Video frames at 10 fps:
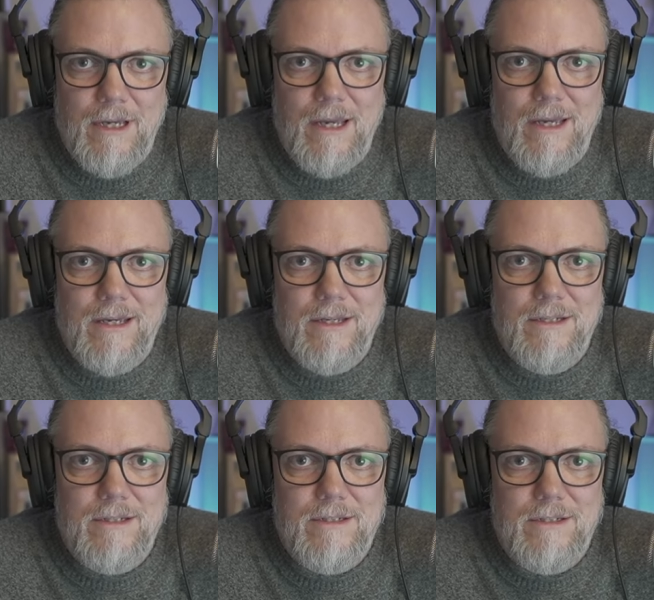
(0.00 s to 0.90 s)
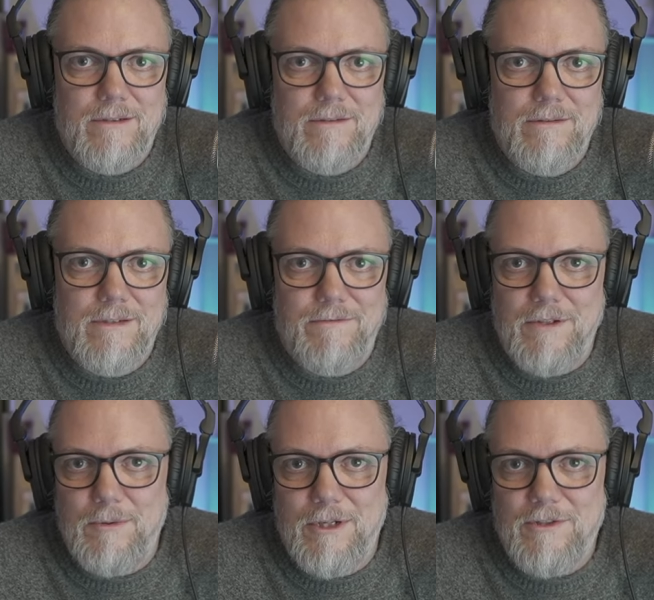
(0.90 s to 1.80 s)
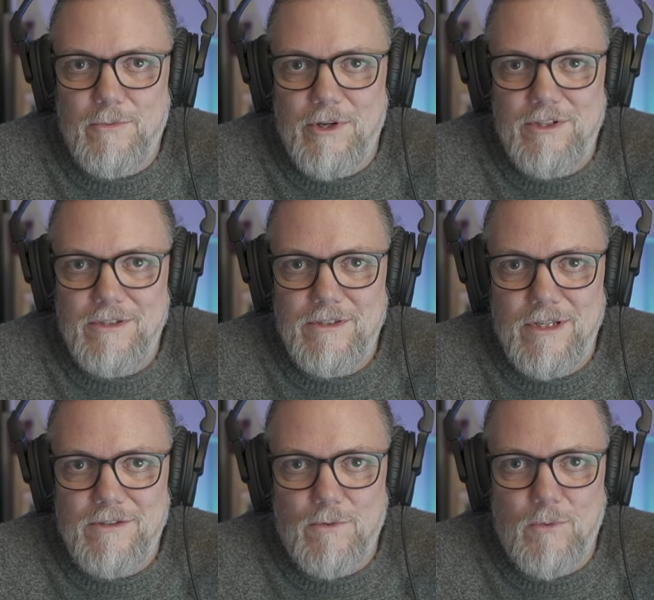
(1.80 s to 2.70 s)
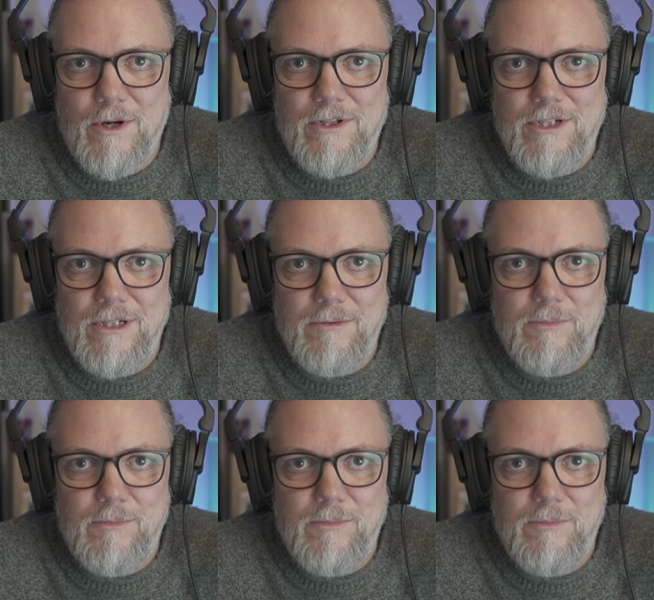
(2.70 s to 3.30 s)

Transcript: And if anybody's watching, thanks for watching.